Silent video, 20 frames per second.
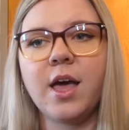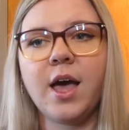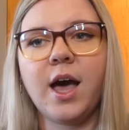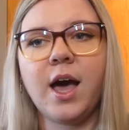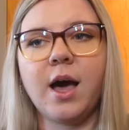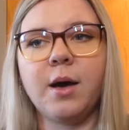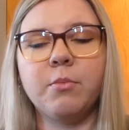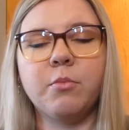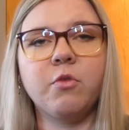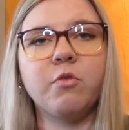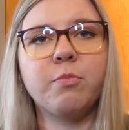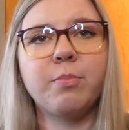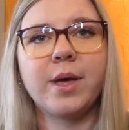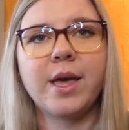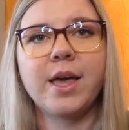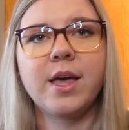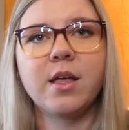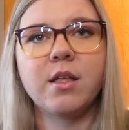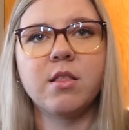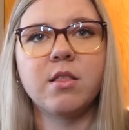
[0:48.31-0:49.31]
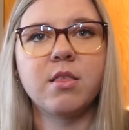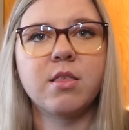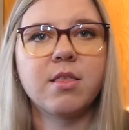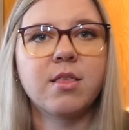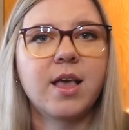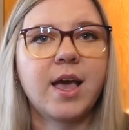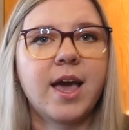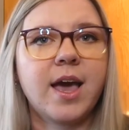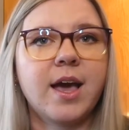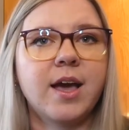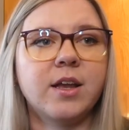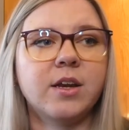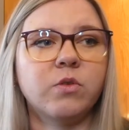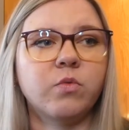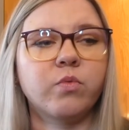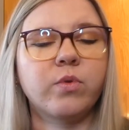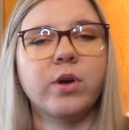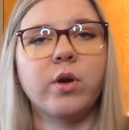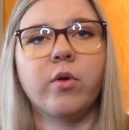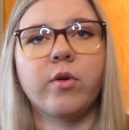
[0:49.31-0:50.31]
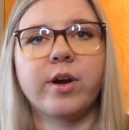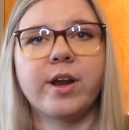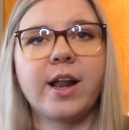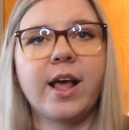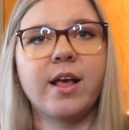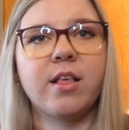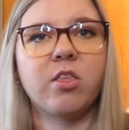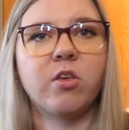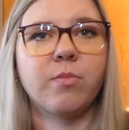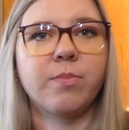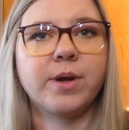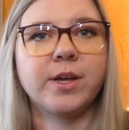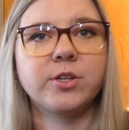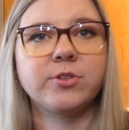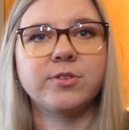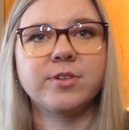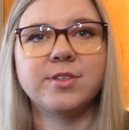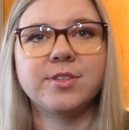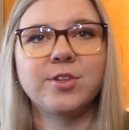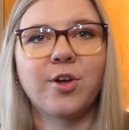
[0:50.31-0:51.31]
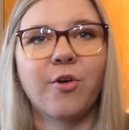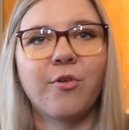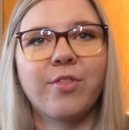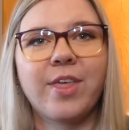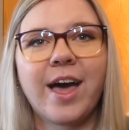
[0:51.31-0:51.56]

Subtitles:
move pins, and reorganize your Pinterest so